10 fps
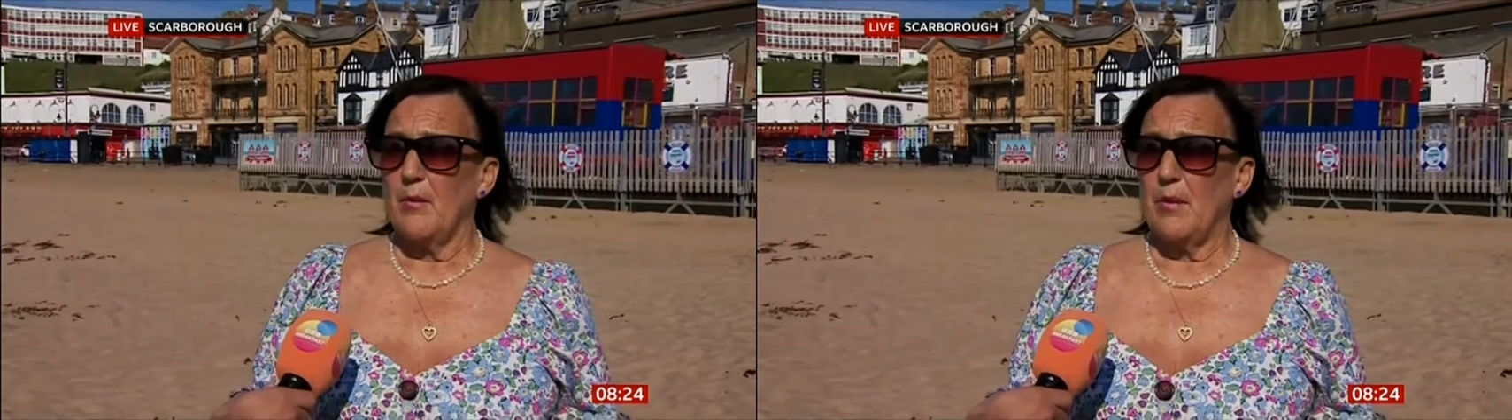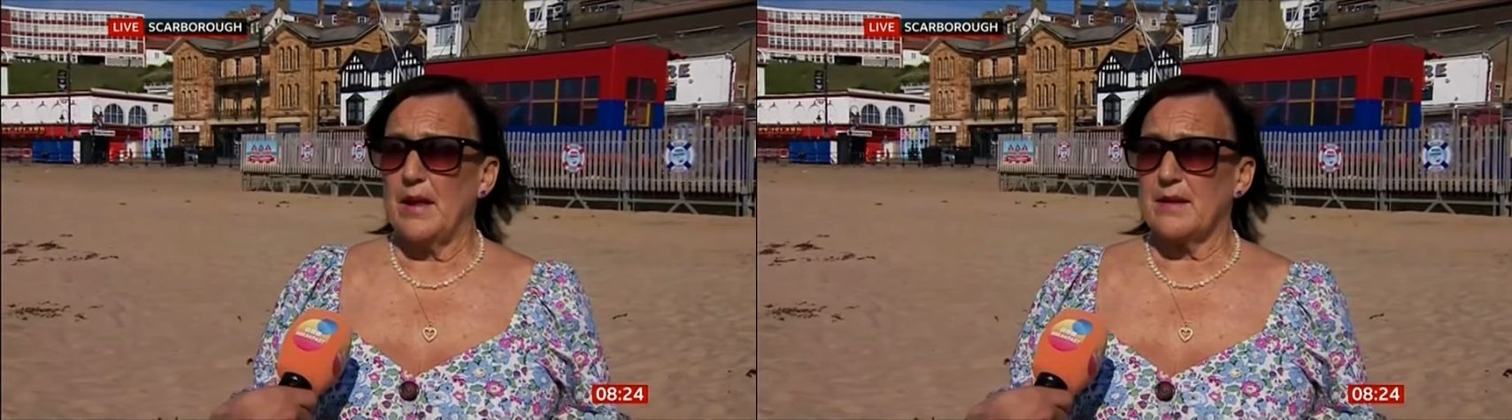
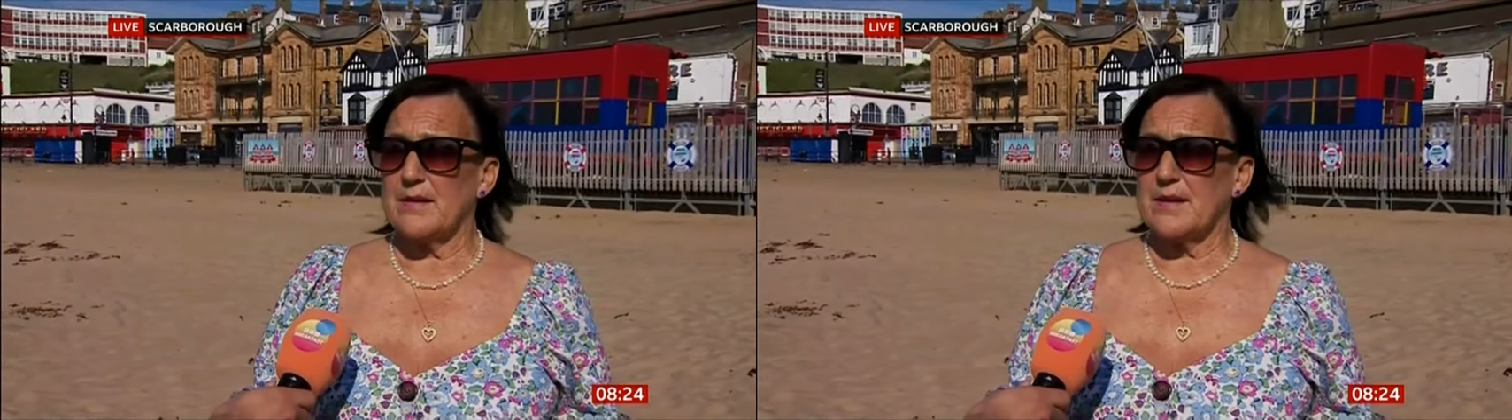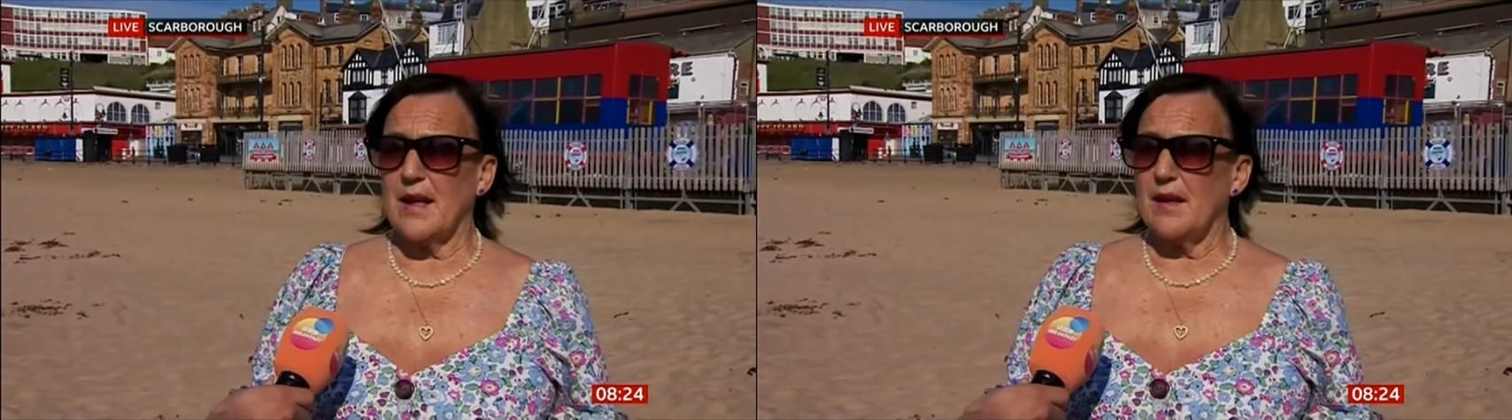but
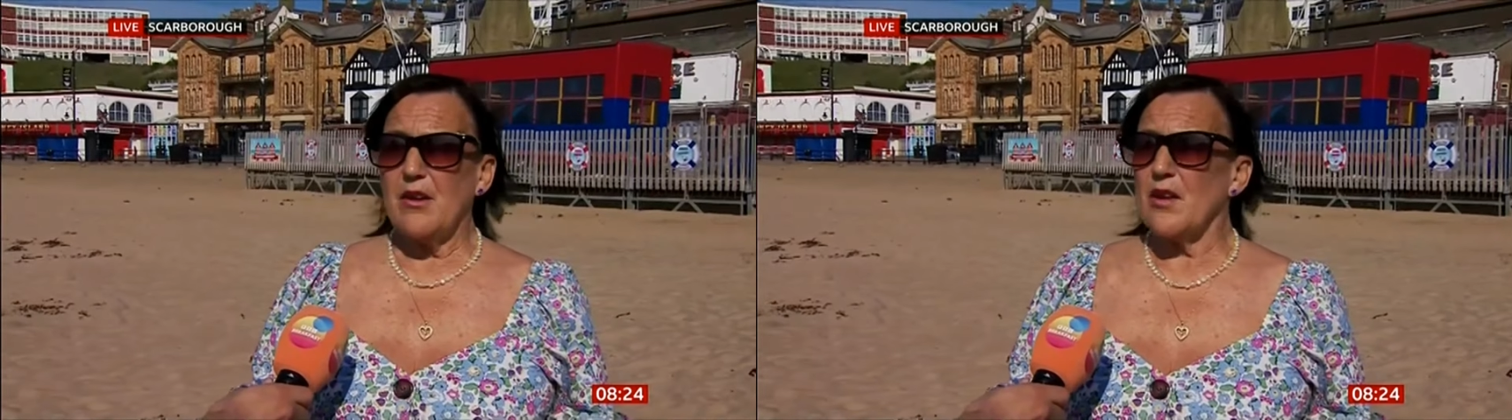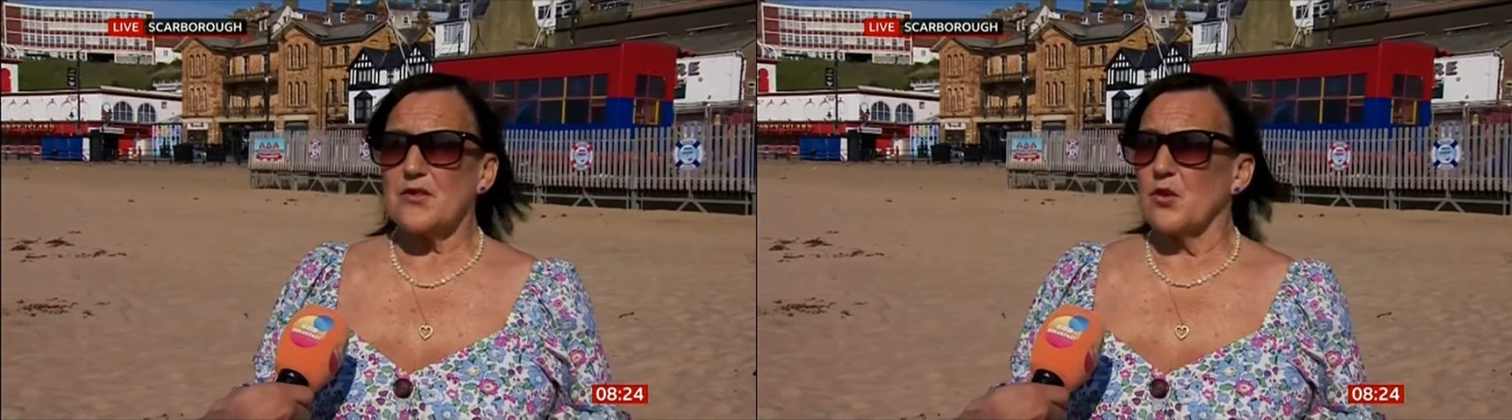
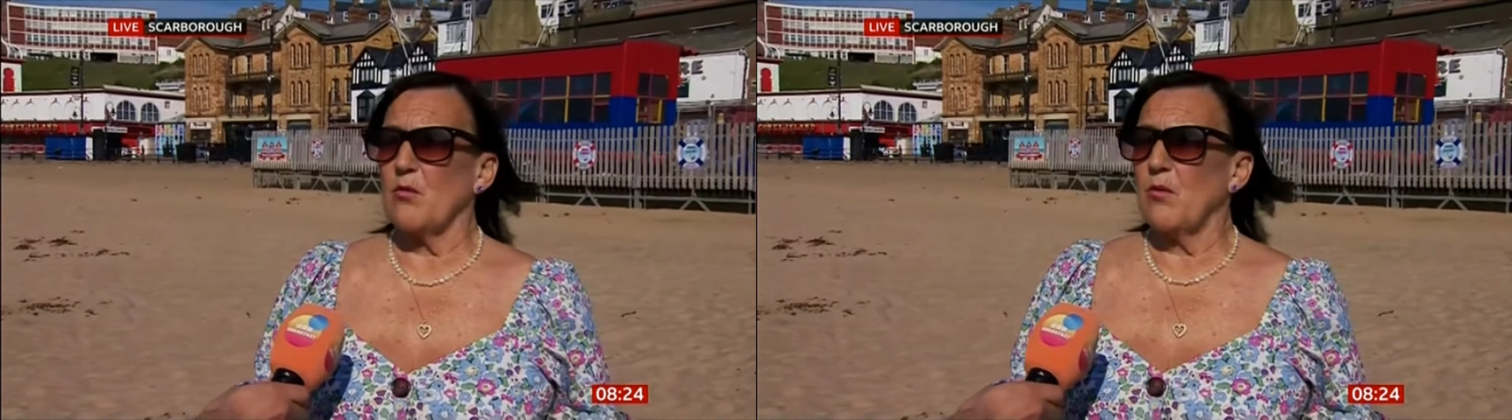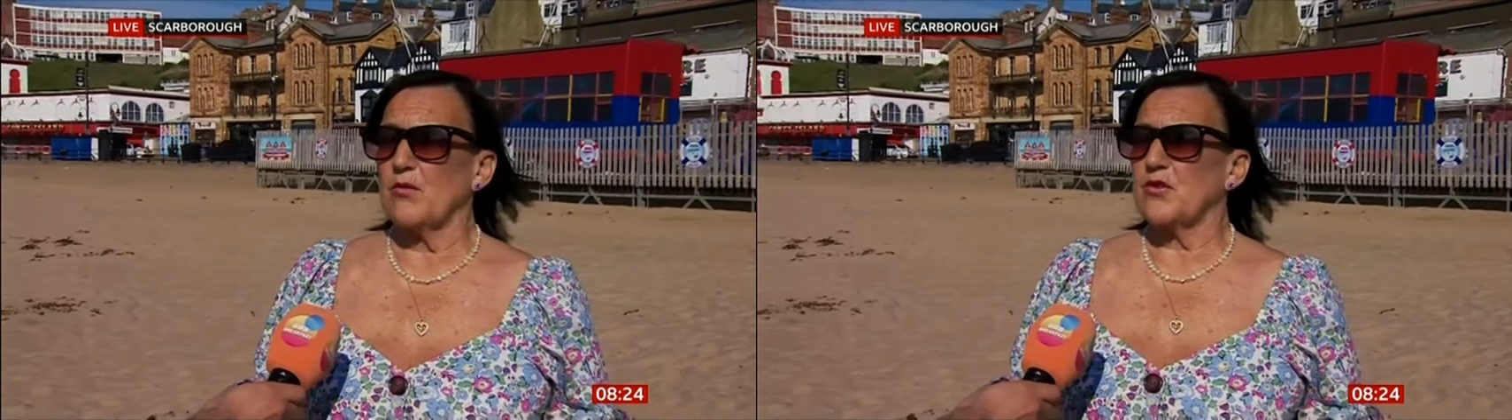not
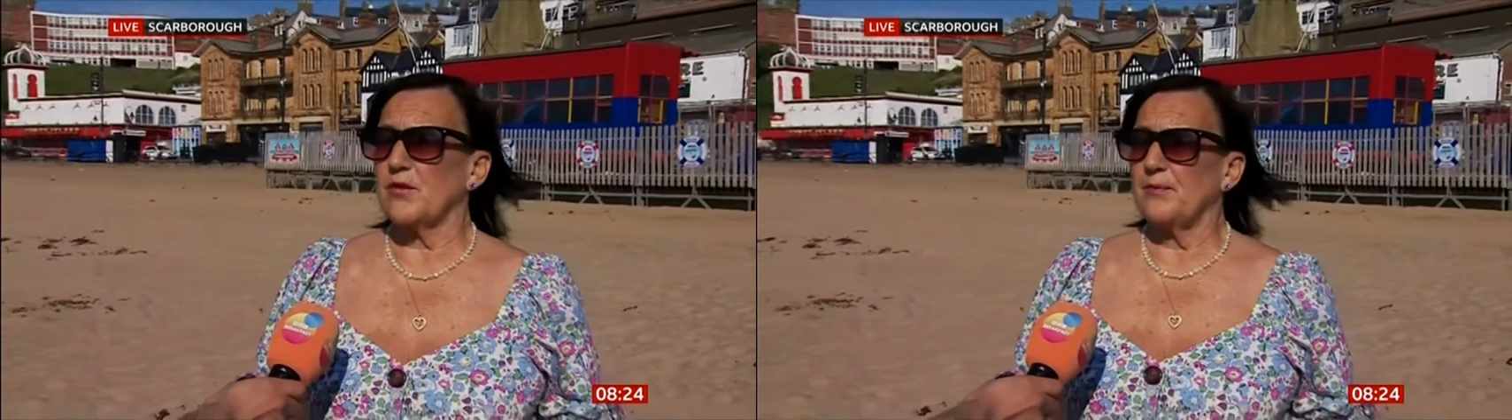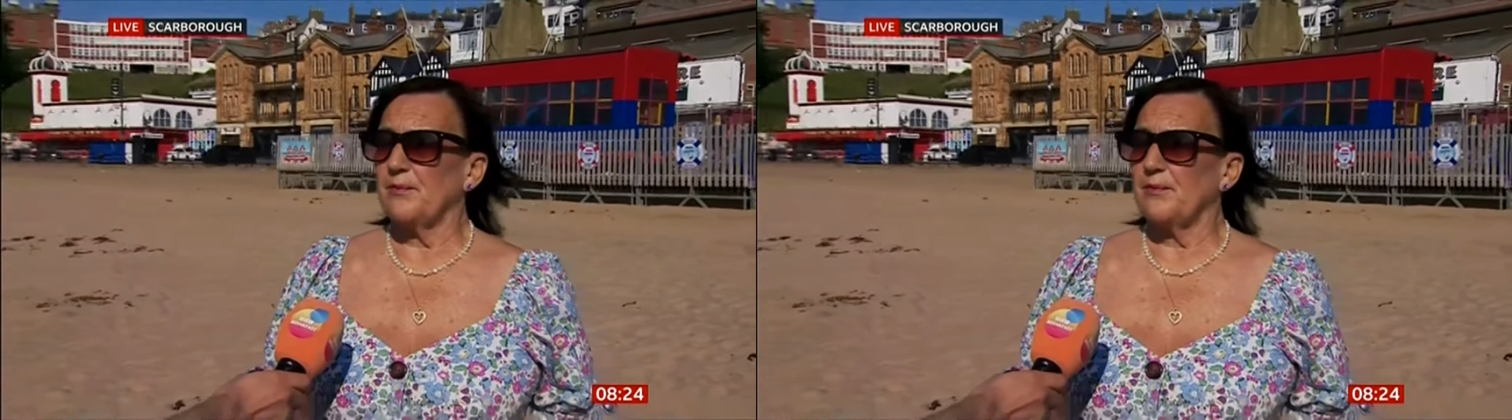too much.